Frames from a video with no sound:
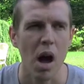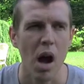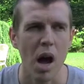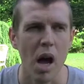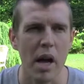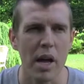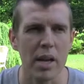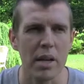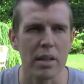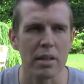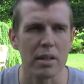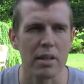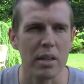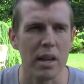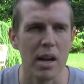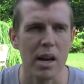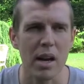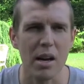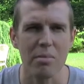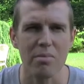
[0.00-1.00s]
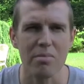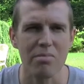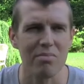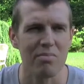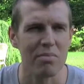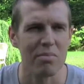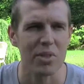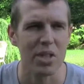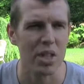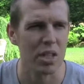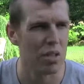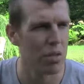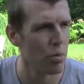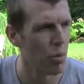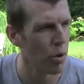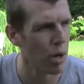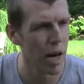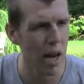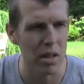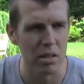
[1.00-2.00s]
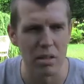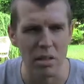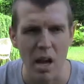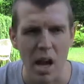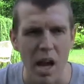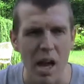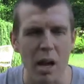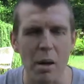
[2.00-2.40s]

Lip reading: And geez, what else?